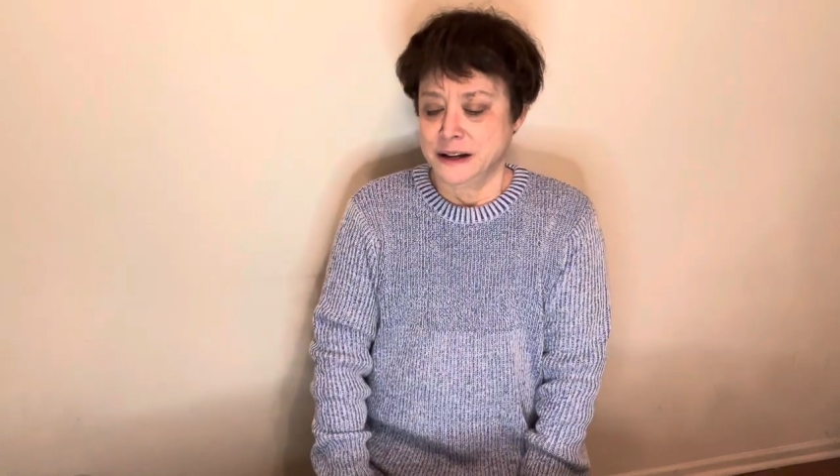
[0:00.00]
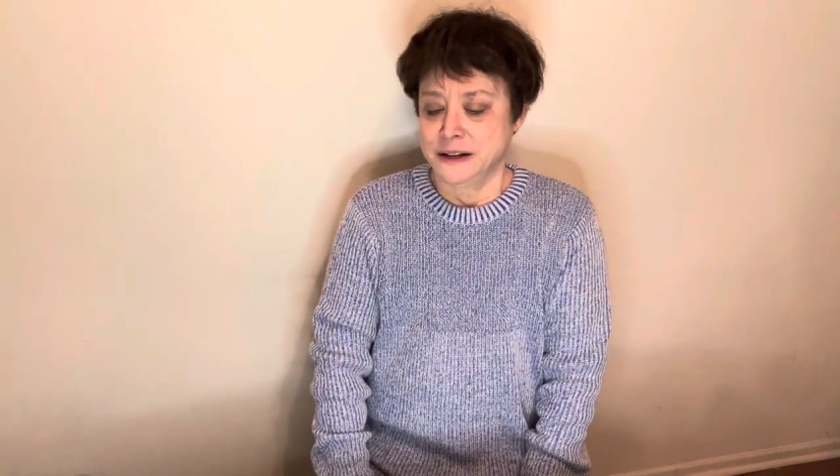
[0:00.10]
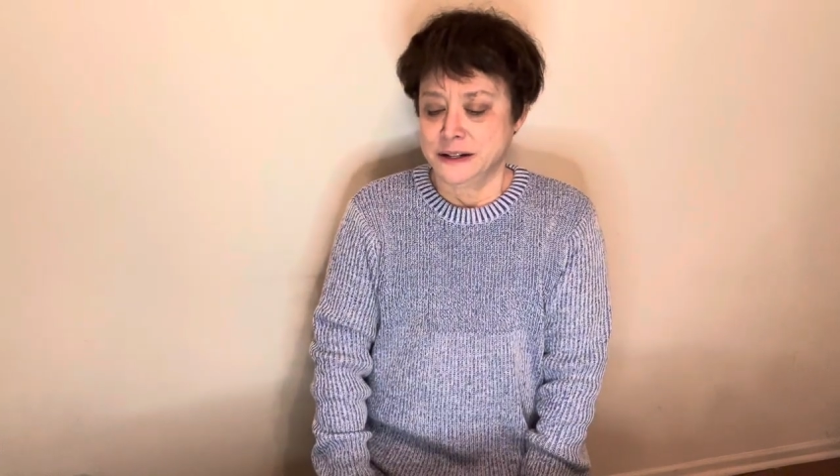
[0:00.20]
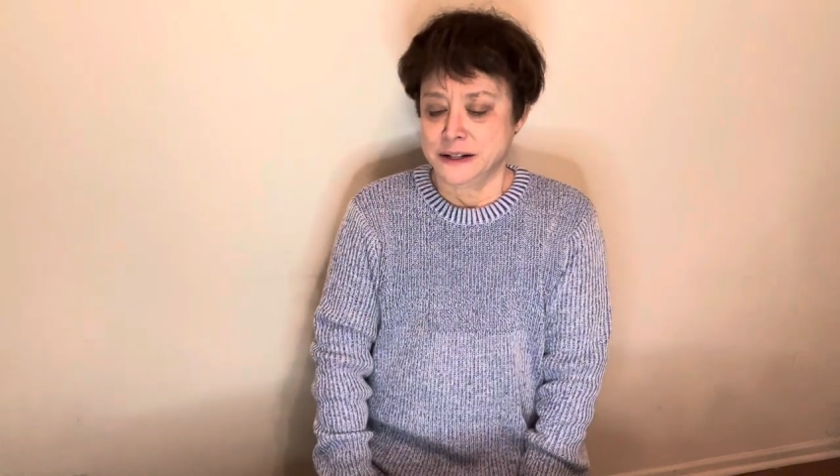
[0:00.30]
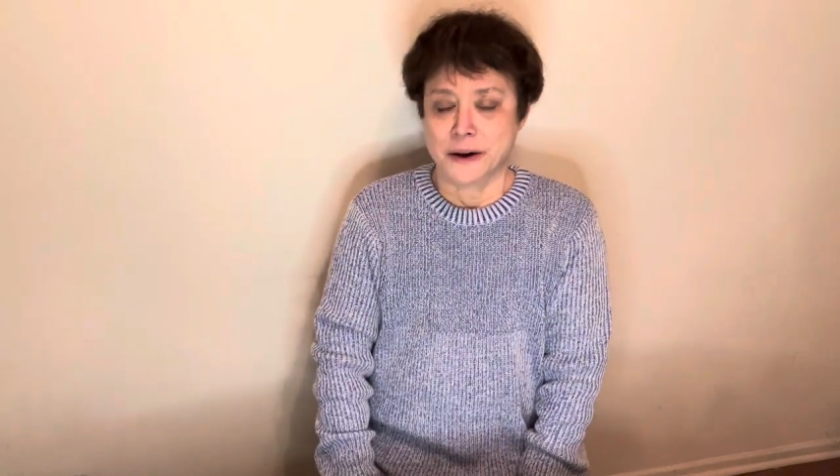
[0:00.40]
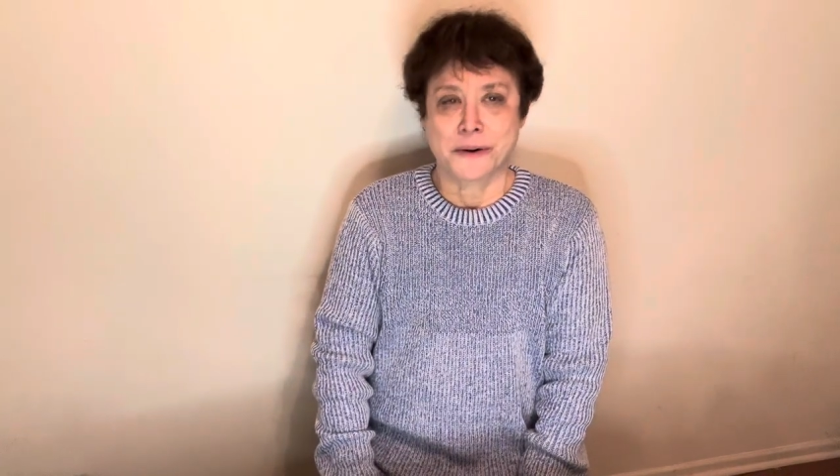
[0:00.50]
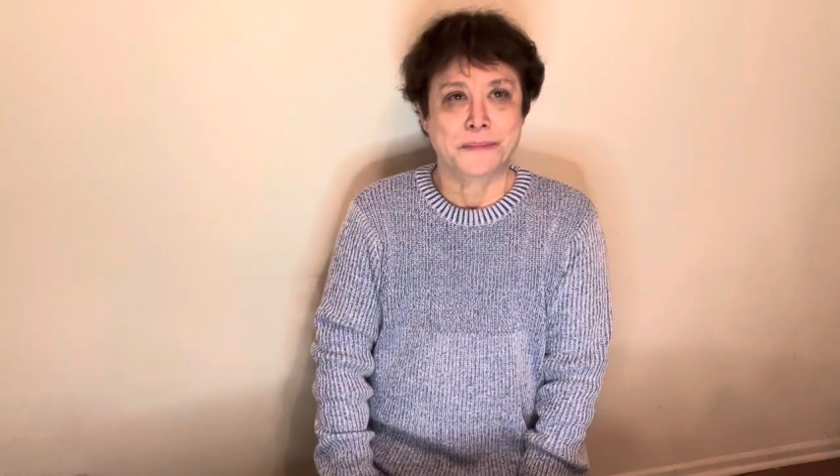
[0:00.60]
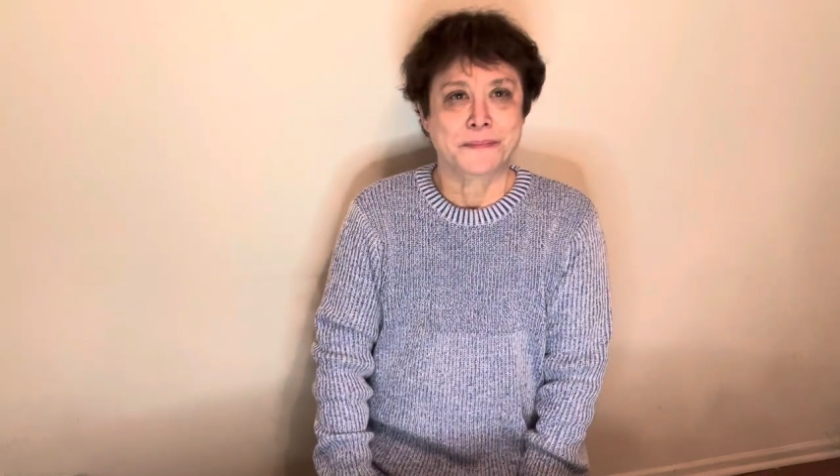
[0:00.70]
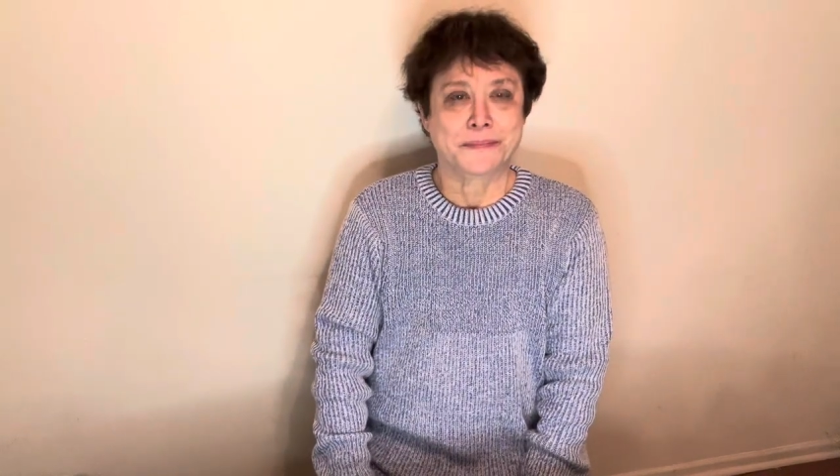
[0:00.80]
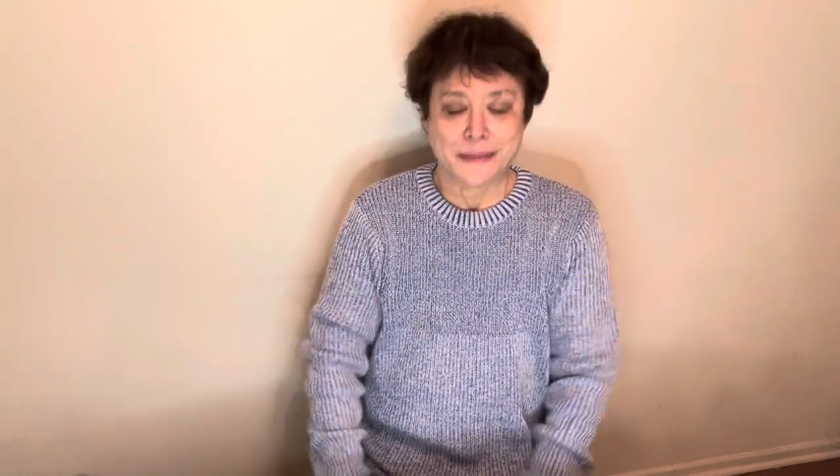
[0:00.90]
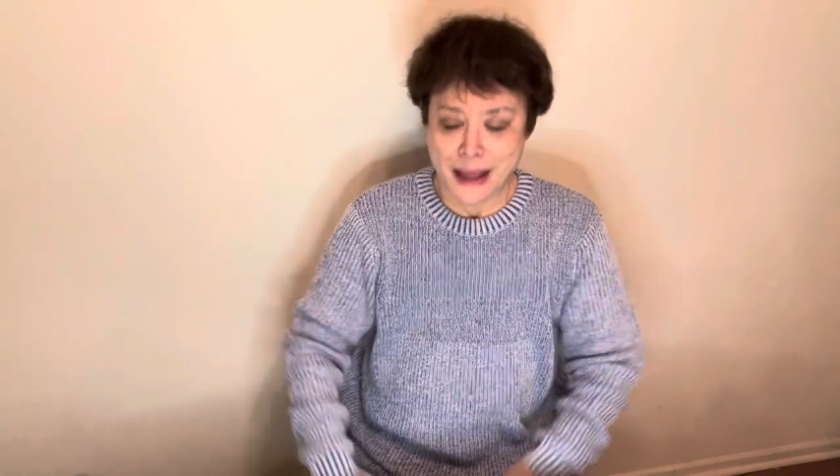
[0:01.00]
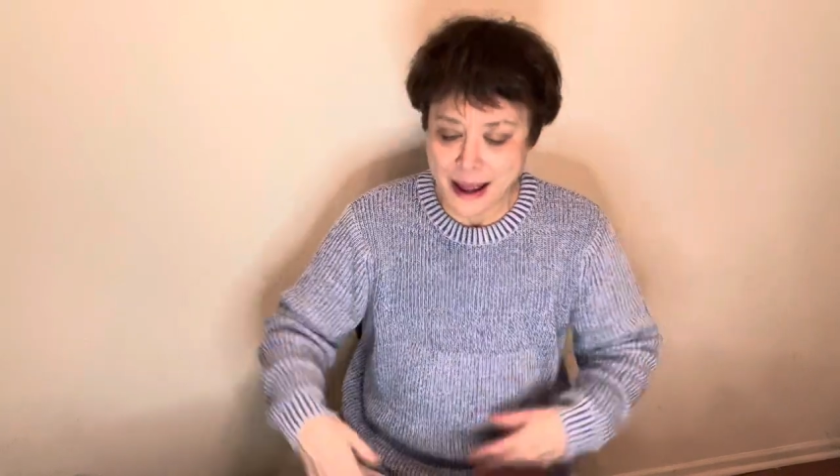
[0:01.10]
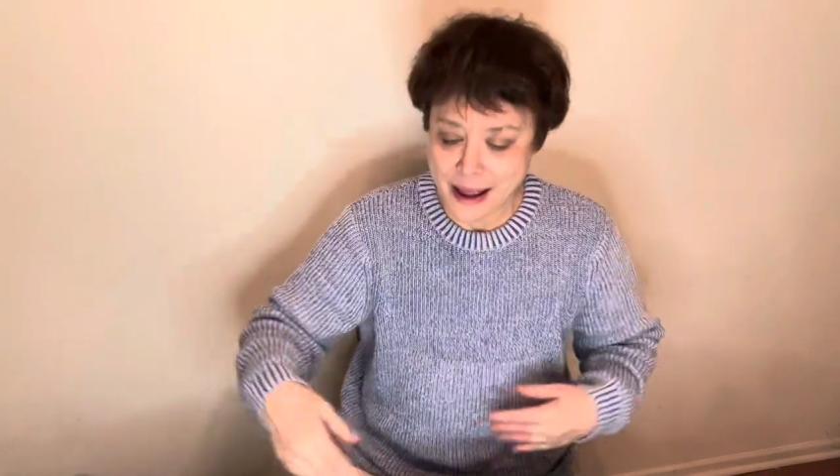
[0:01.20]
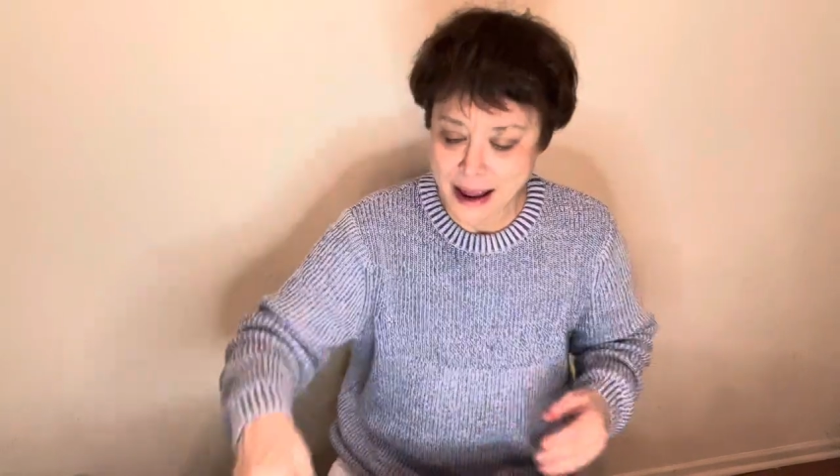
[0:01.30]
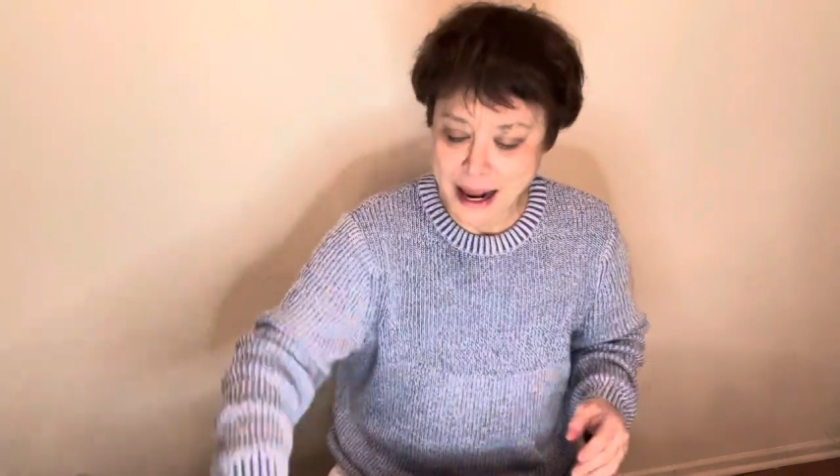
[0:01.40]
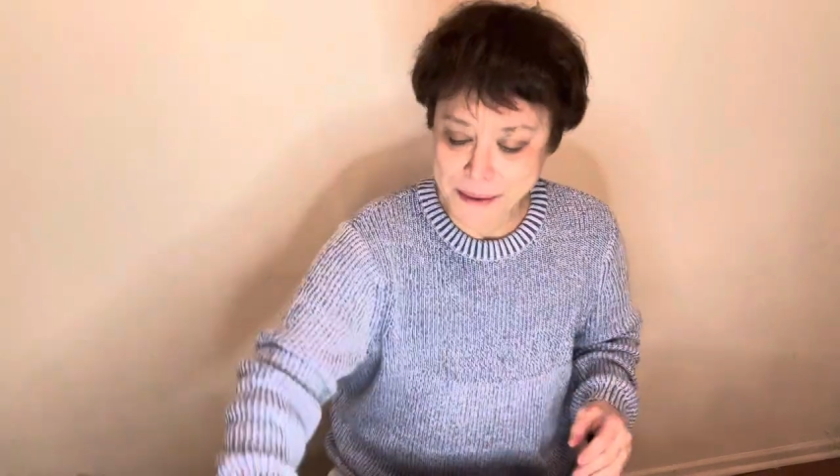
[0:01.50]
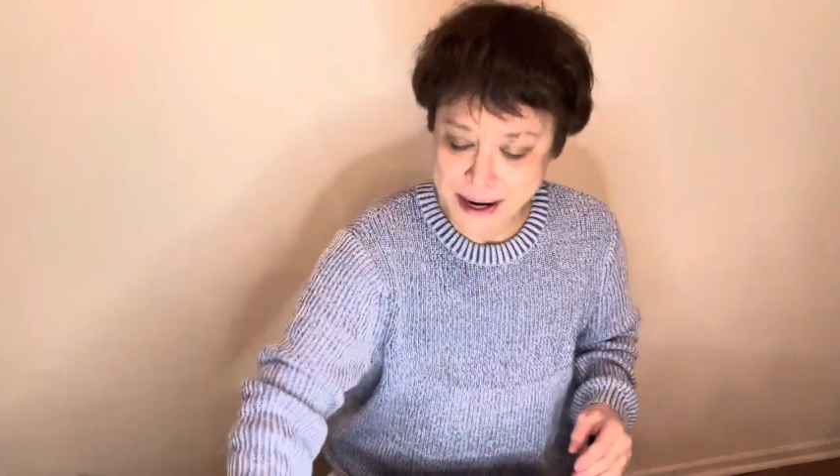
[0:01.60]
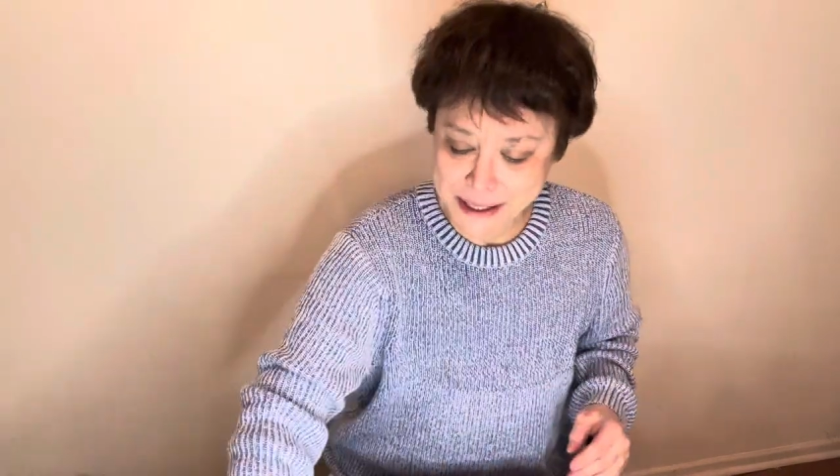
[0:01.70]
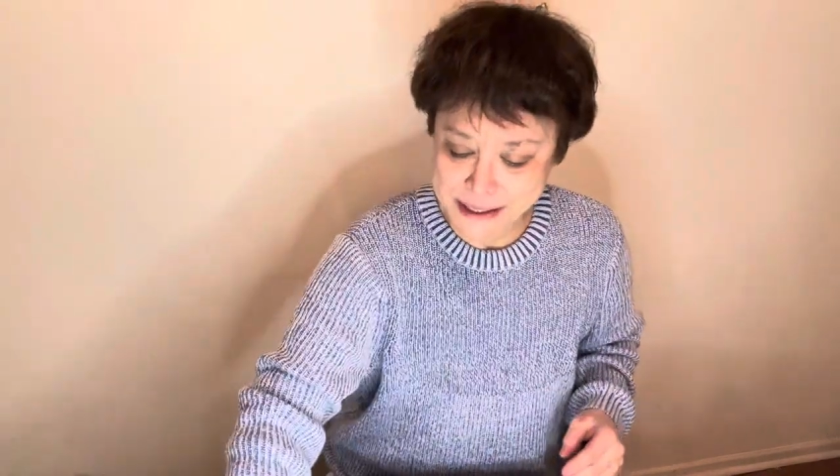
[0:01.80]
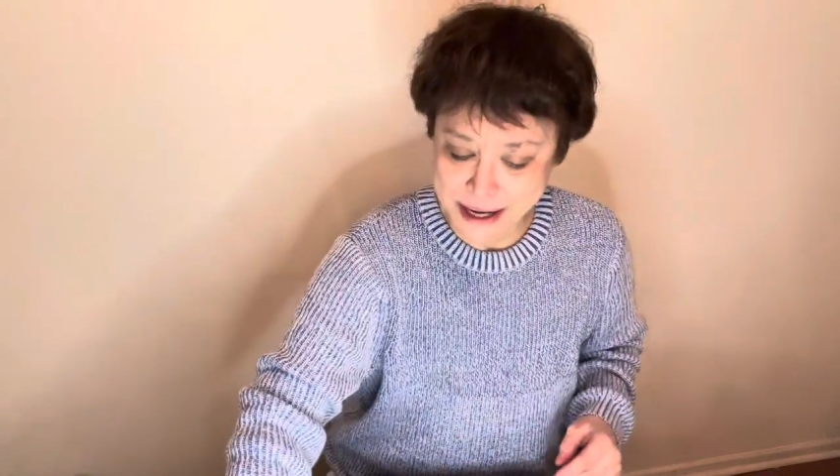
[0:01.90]
So
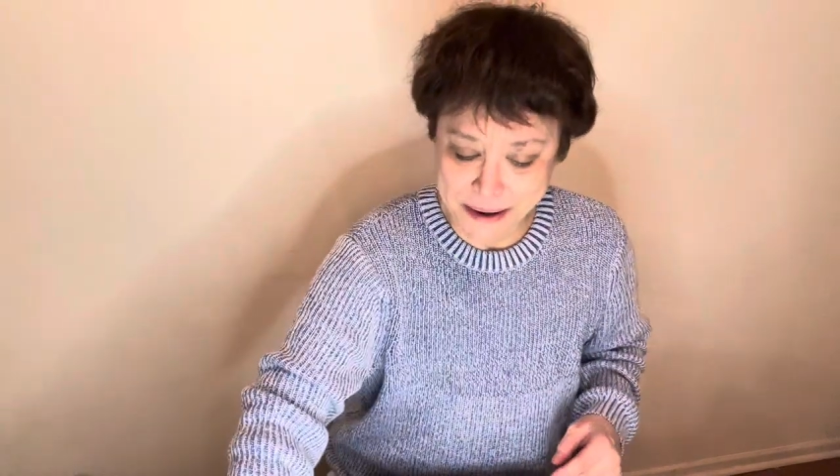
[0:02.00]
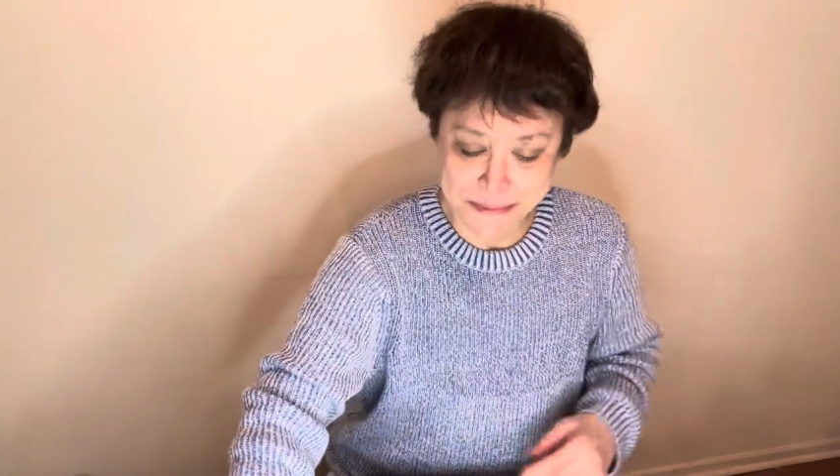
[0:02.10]
anyways,